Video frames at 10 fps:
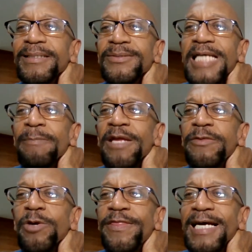So Damien,
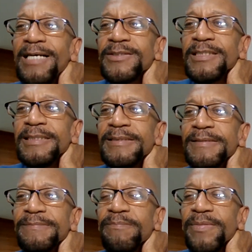3,000
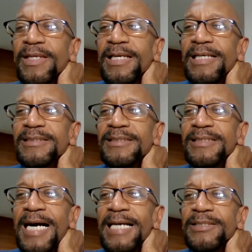is
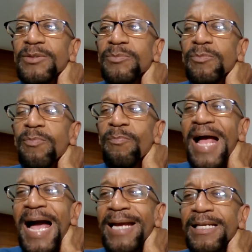not
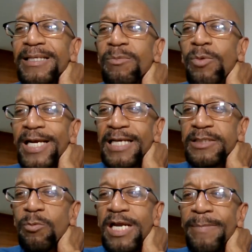bad. When I
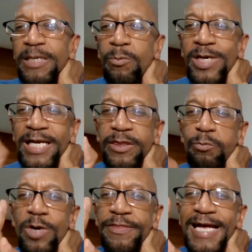hit
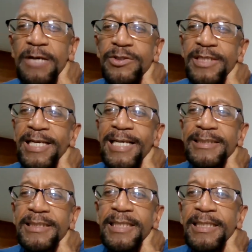1,000, I
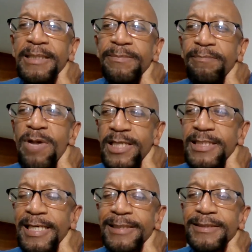got the
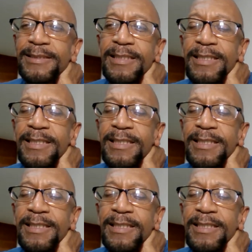monetized.